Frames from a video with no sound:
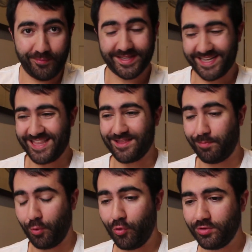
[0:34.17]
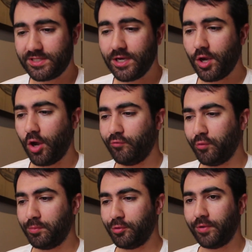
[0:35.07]
Involvement in the boards over
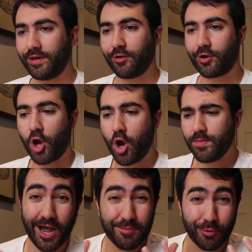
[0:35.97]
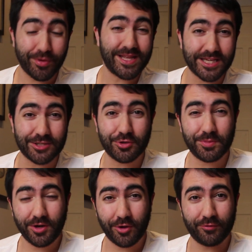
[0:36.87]
at blu-ray.com. I'm a regular
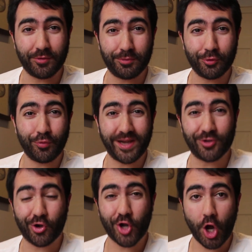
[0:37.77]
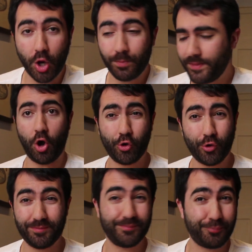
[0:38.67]
contributor over at blu-ray.com.
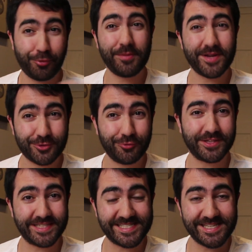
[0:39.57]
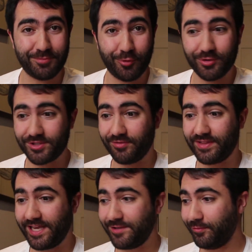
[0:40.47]
On pretty much all the Disney boards over
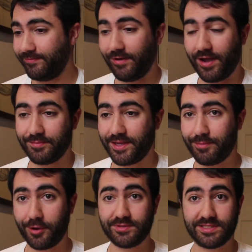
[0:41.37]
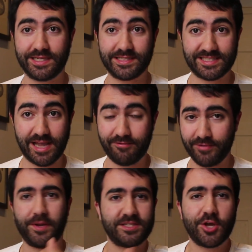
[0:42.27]
there, you'll find me posting
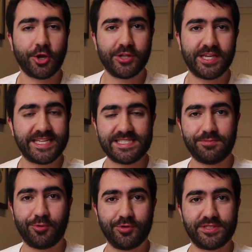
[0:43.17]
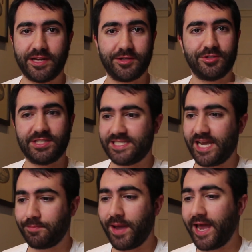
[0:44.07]
stuff. But it's not only the Disney boards that I usually
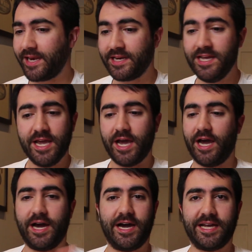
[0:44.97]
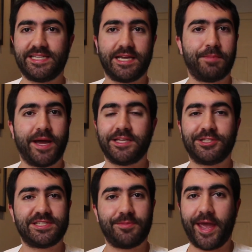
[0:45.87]
take part in. I take part in
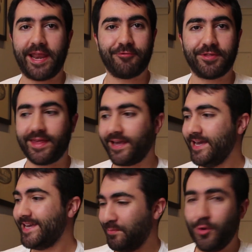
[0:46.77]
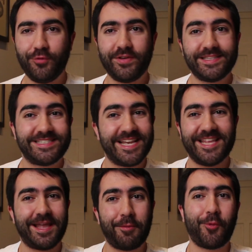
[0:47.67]
just about everything. Movies,
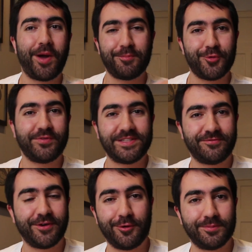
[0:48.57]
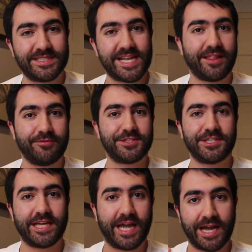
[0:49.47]
number one. Movies, films,
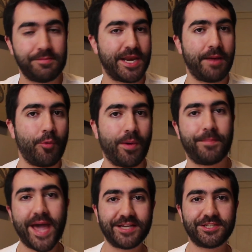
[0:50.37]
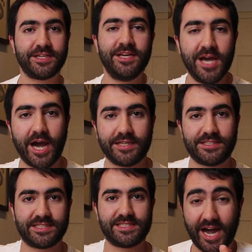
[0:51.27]
television are my number one passion. I
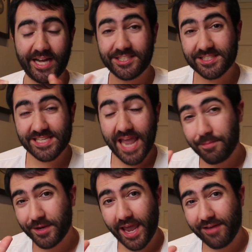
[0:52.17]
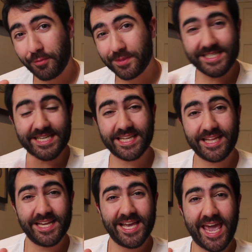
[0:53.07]
just happen to have a
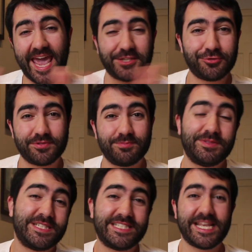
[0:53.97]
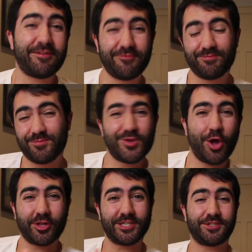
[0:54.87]
particular extra set of
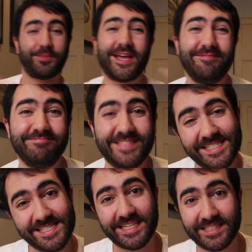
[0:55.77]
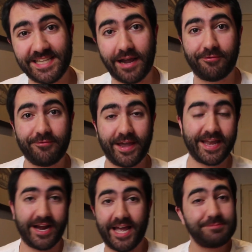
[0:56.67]
knowledge about Disney stuff.
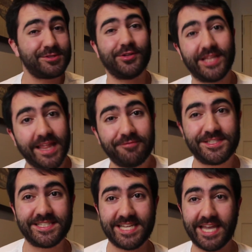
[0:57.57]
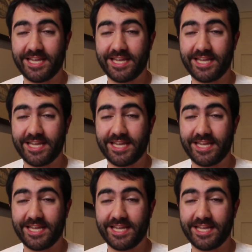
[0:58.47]
And I absolutely love Disney.